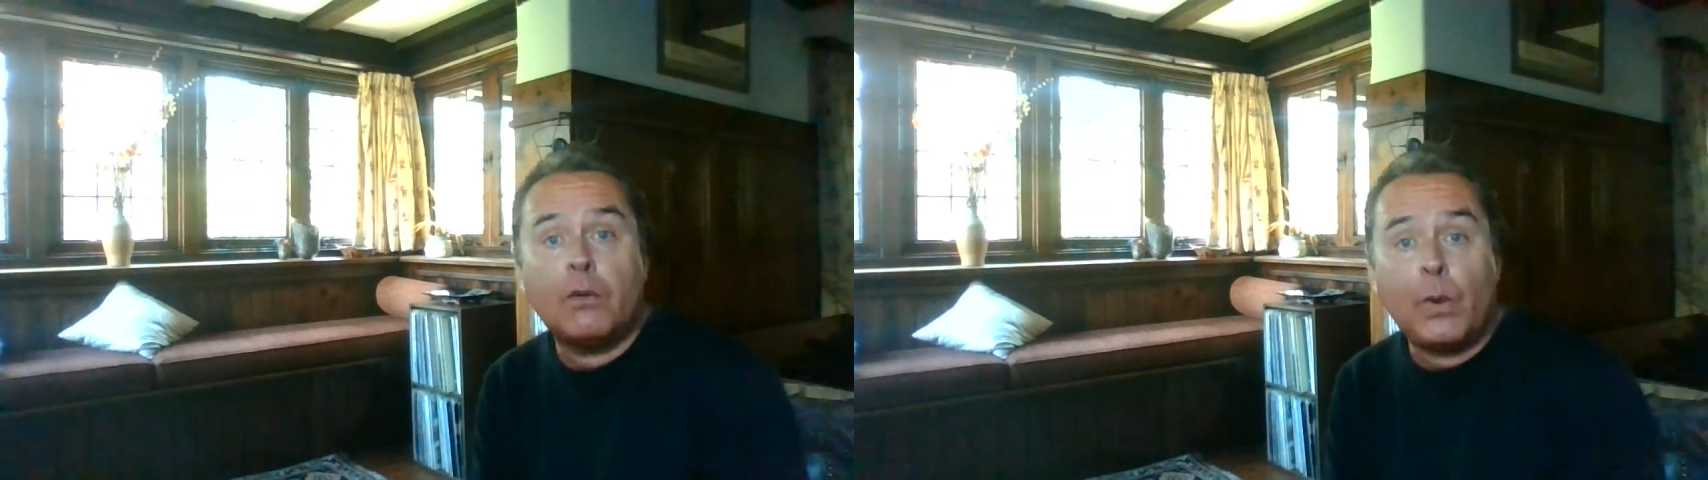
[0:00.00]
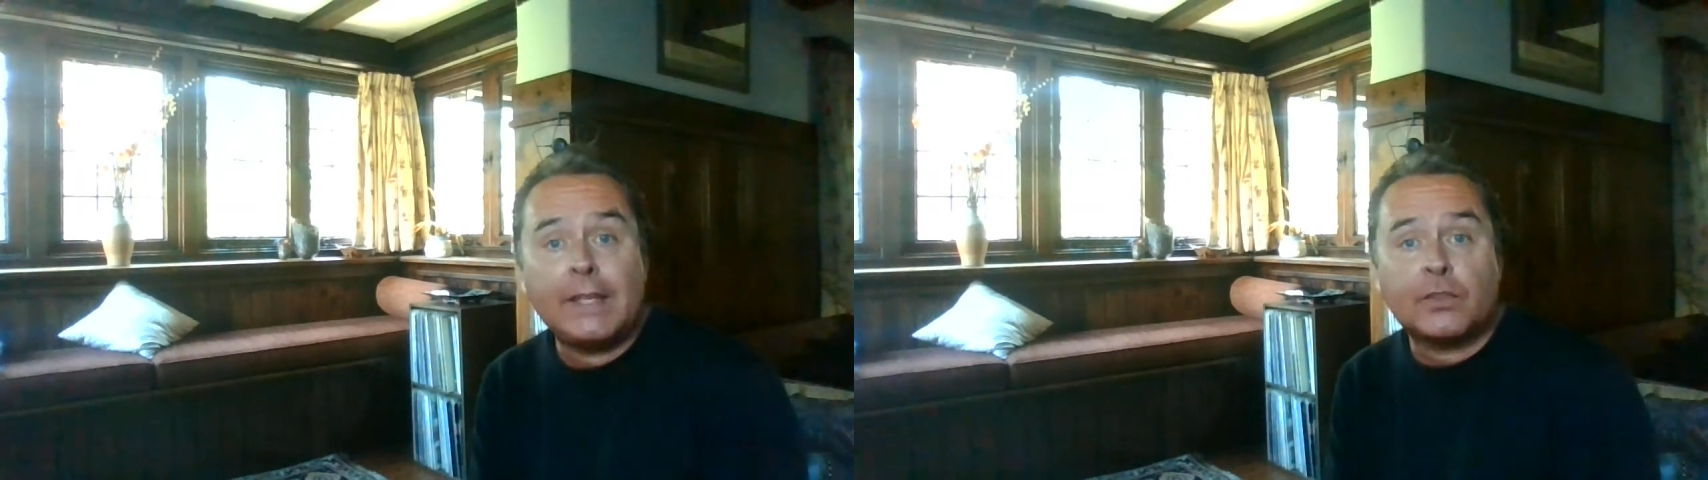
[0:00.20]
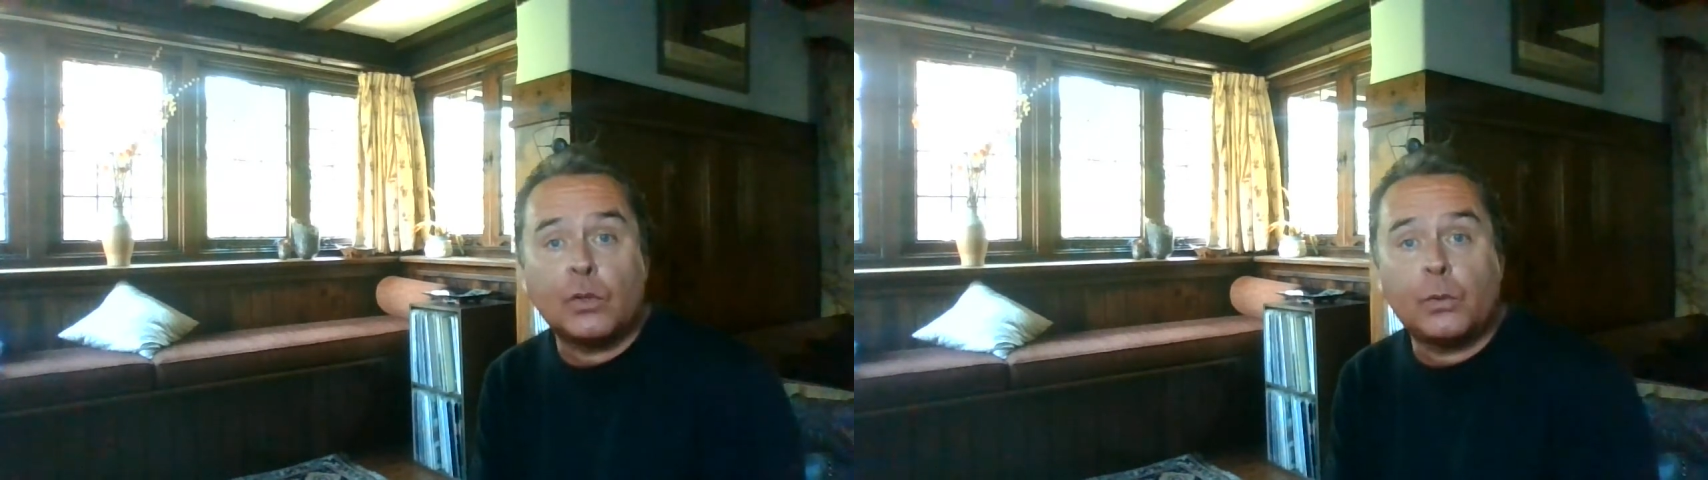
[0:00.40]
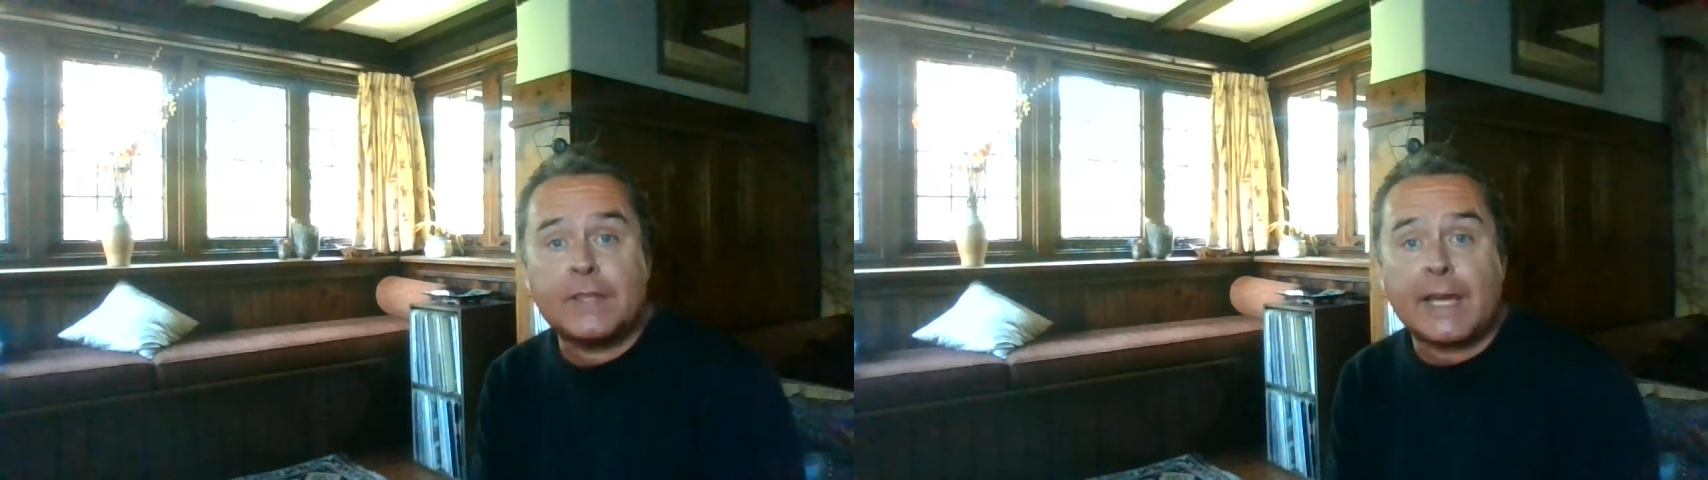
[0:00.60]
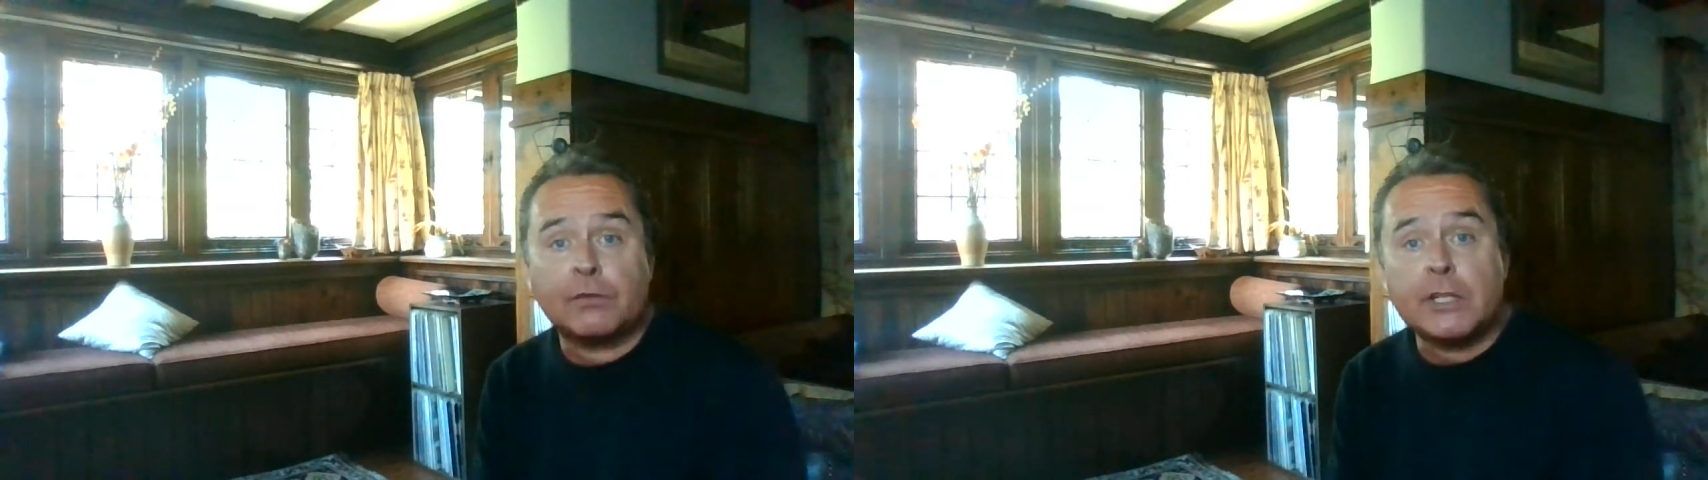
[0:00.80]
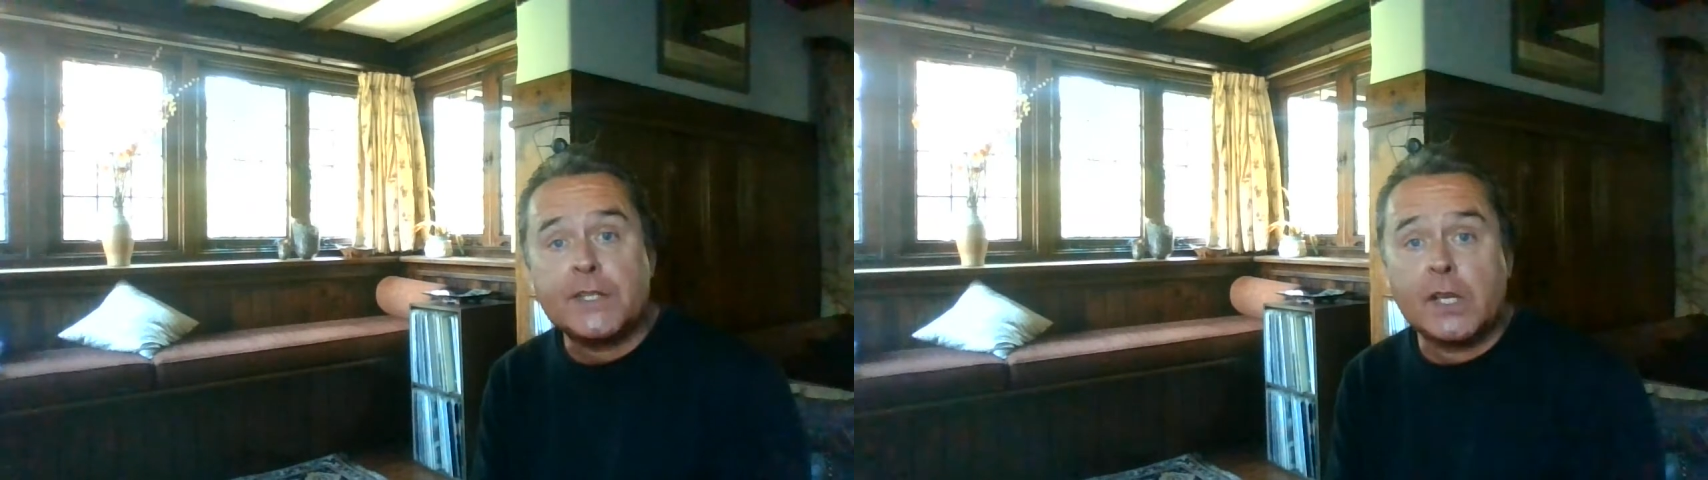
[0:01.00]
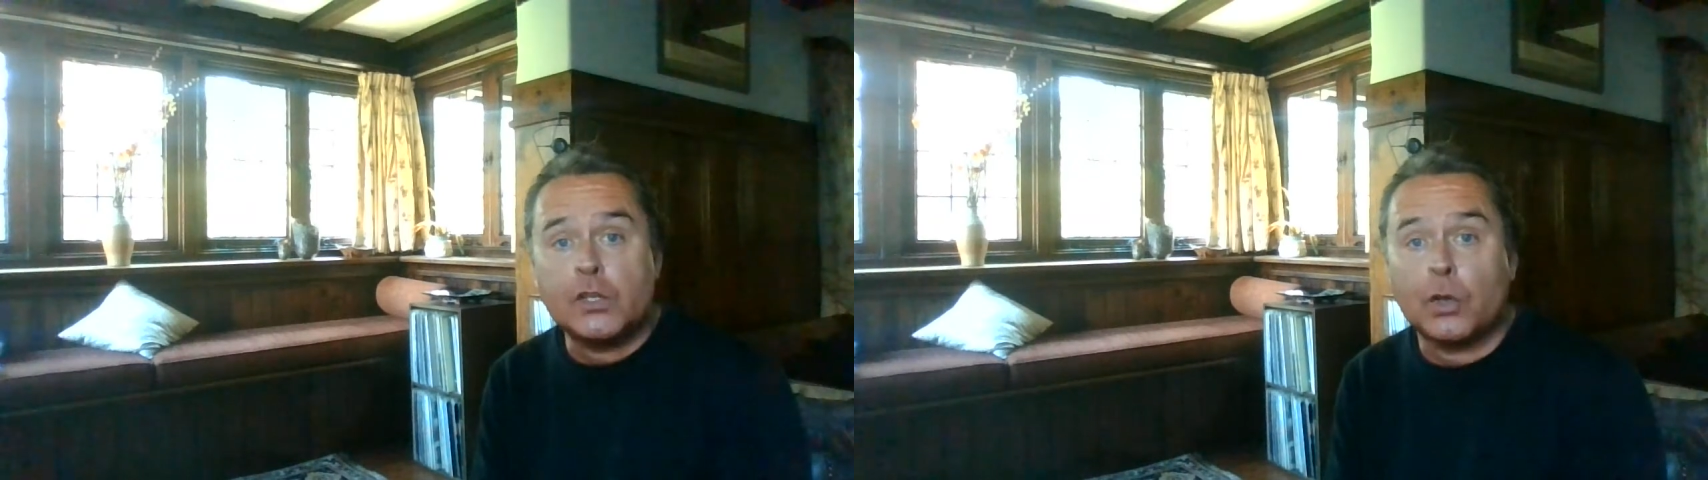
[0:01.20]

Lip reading: with or without research,